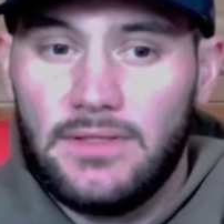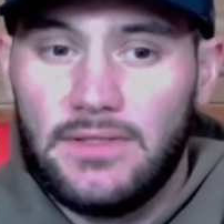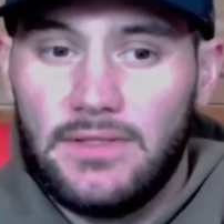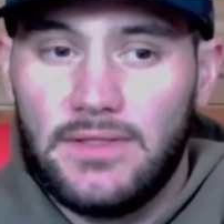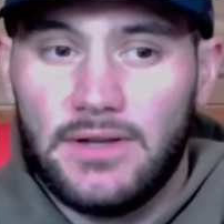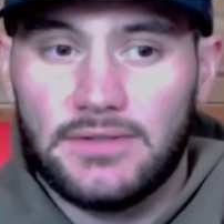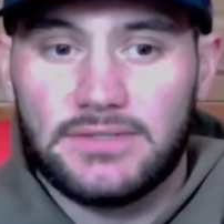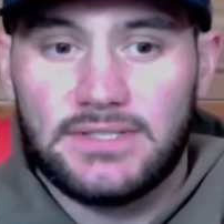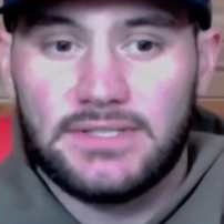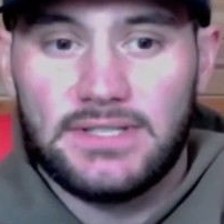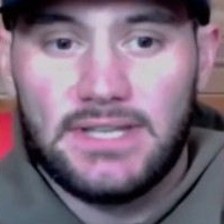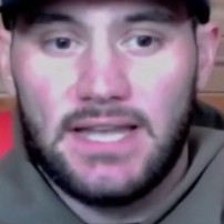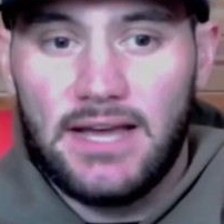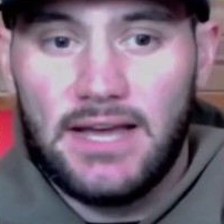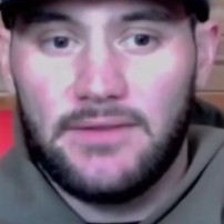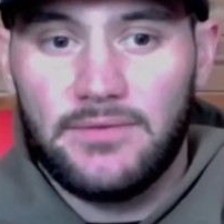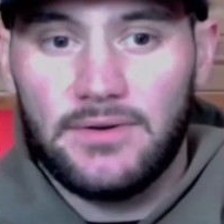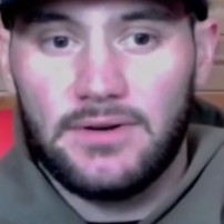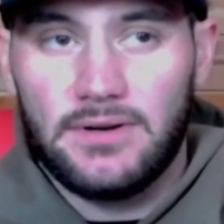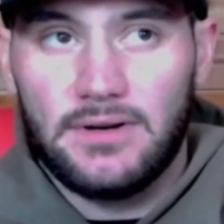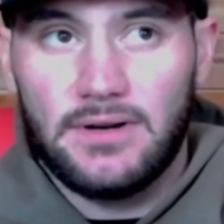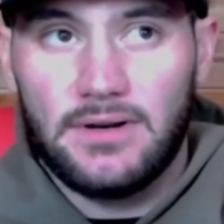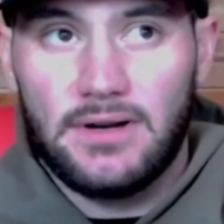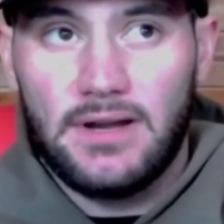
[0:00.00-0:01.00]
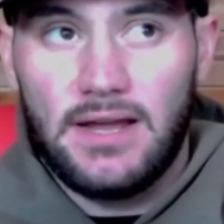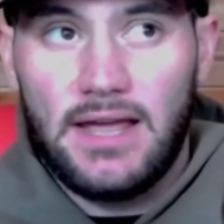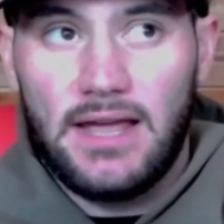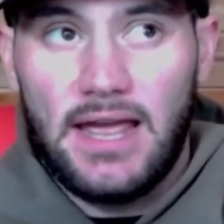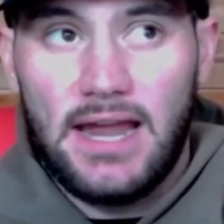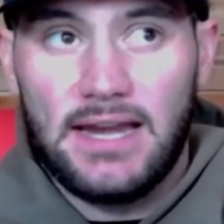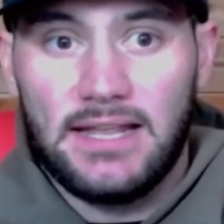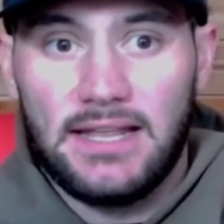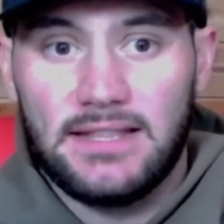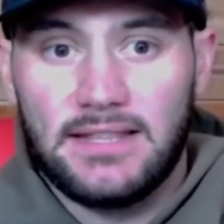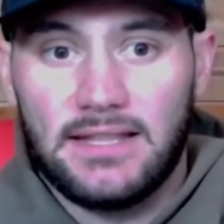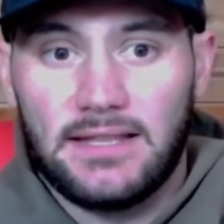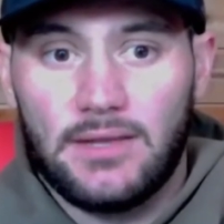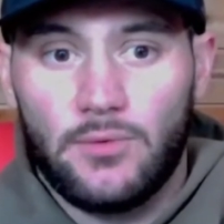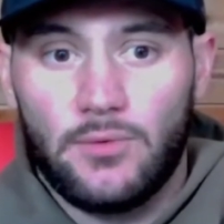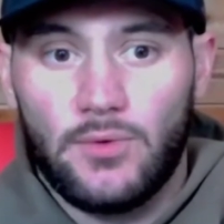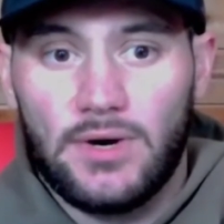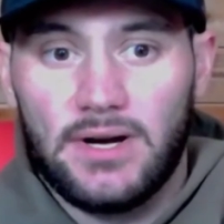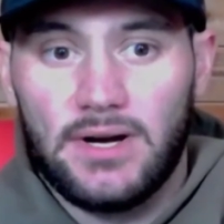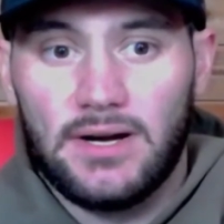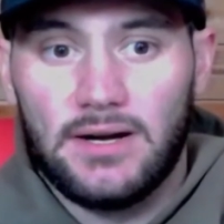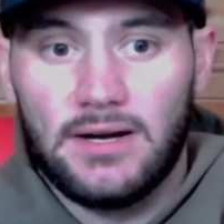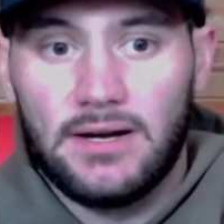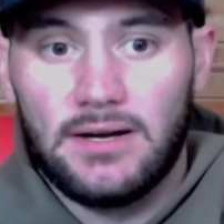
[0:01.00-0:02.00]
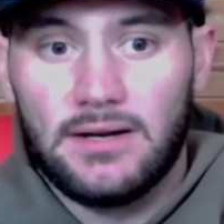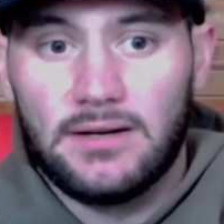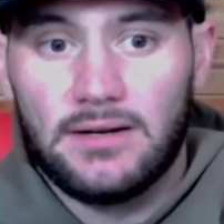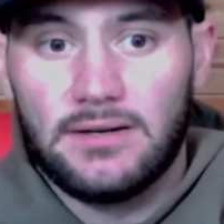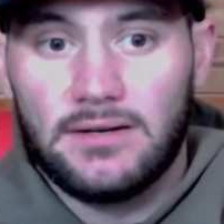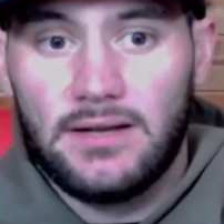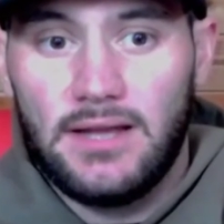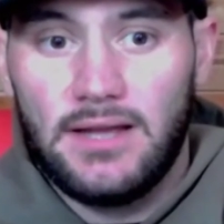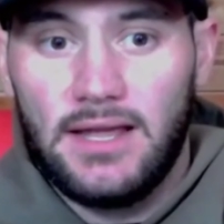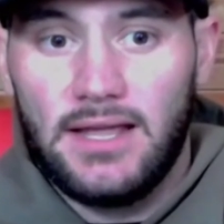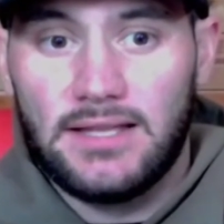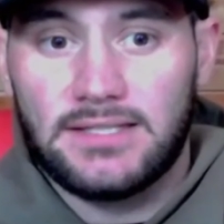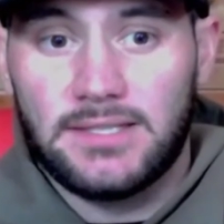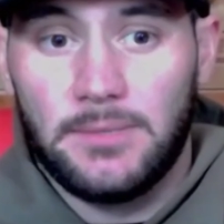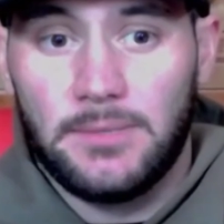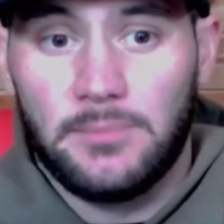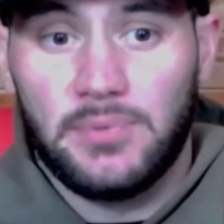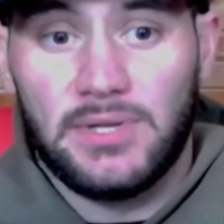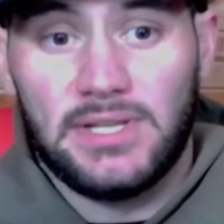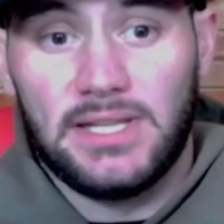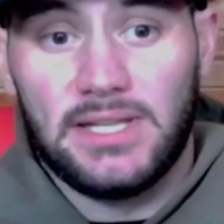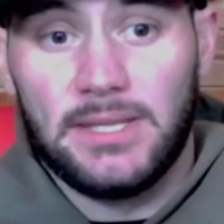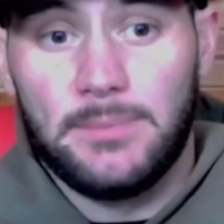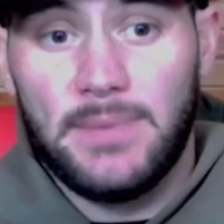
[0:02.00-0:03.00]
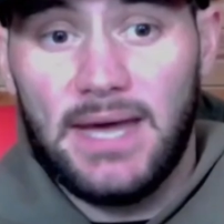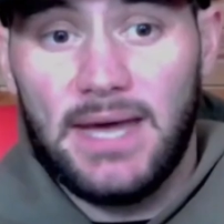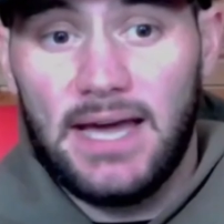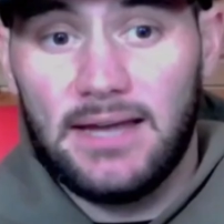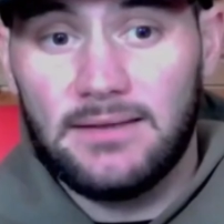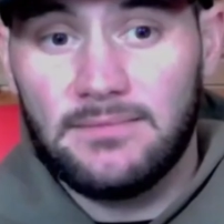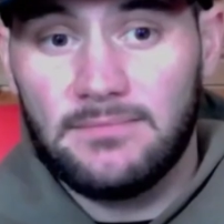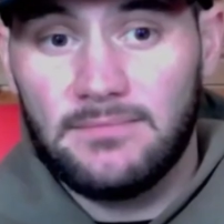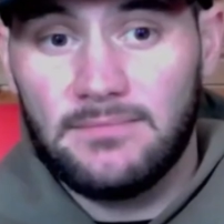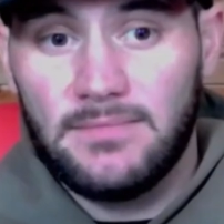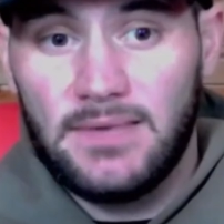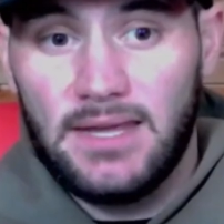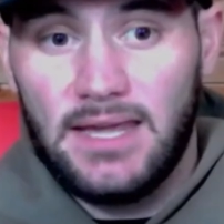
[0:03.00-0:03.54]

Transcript: there's never anything that where it's completely bad.